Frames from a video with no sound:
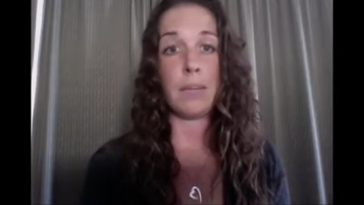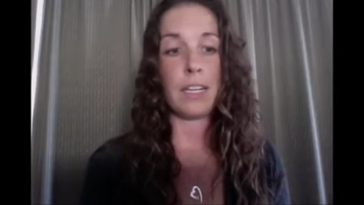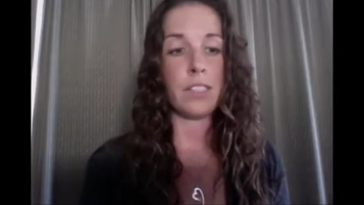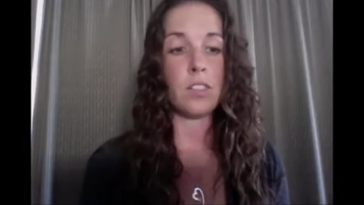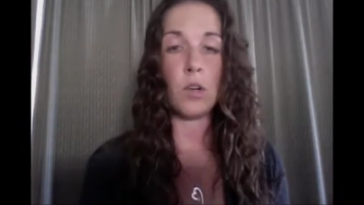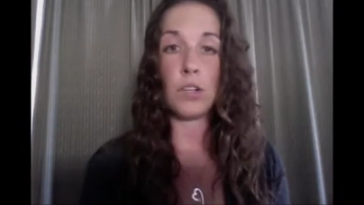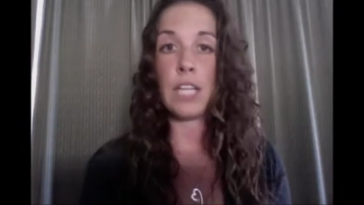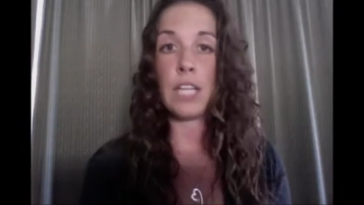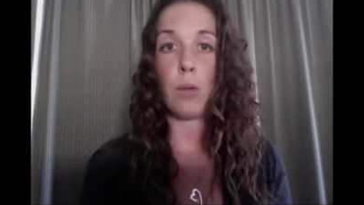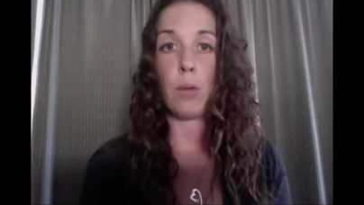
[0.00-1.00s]
because
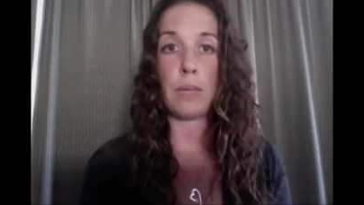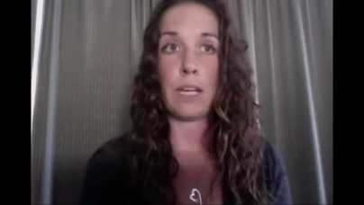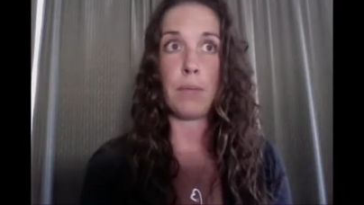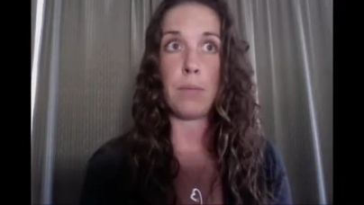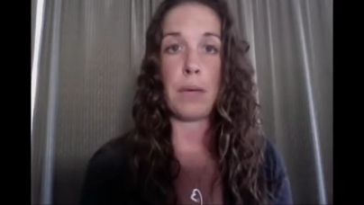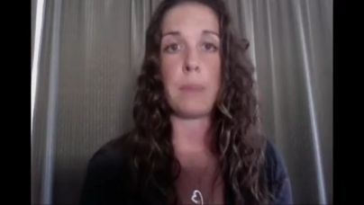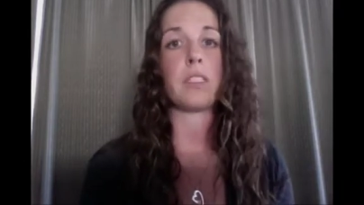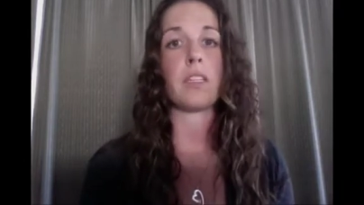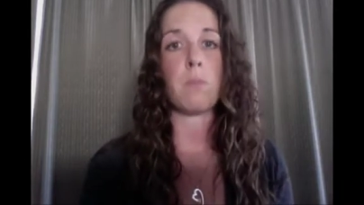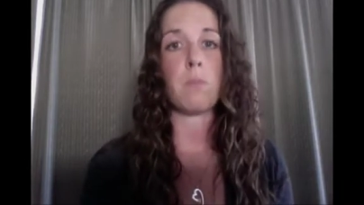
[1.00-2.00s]
Tony's helped me be
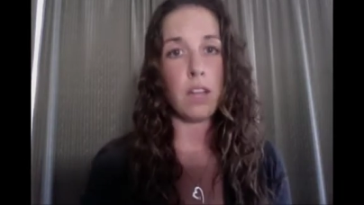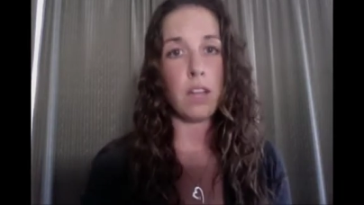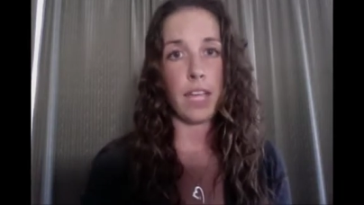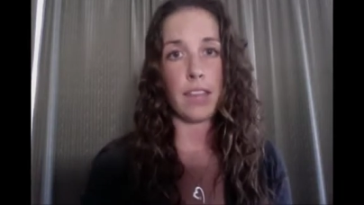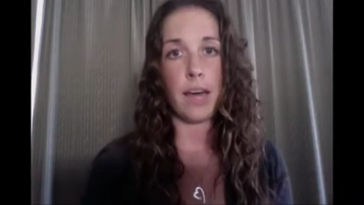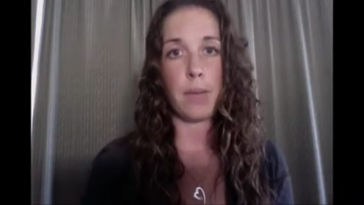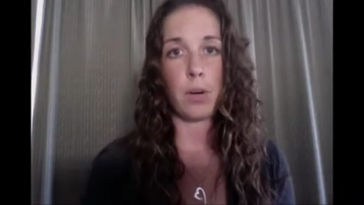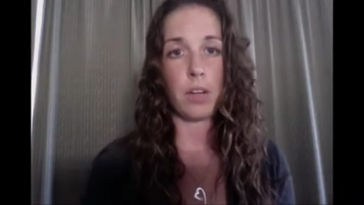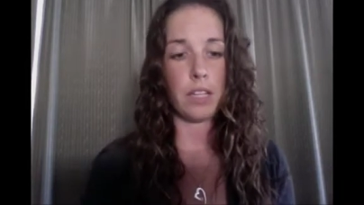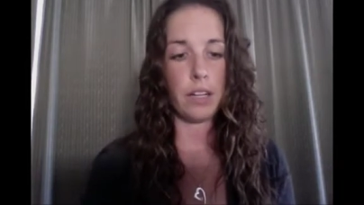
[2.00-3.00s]
able to communicate that
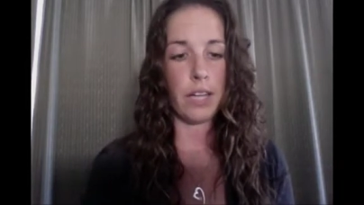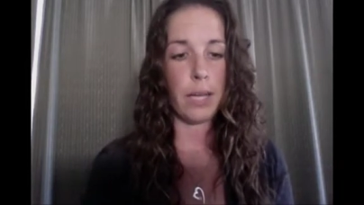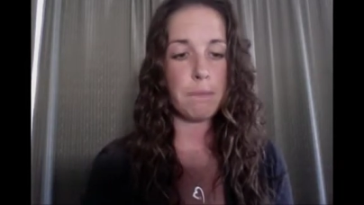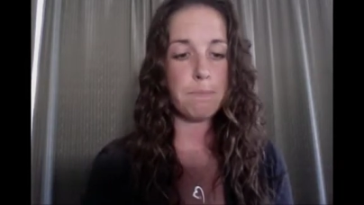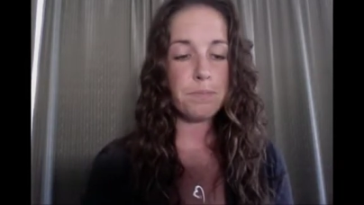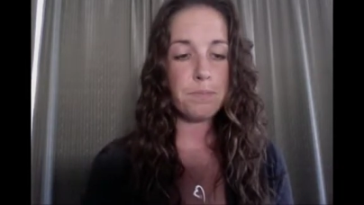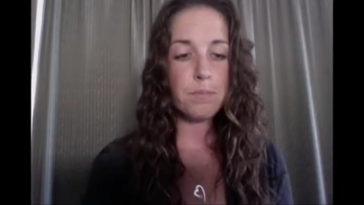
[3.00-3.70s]
more clearly.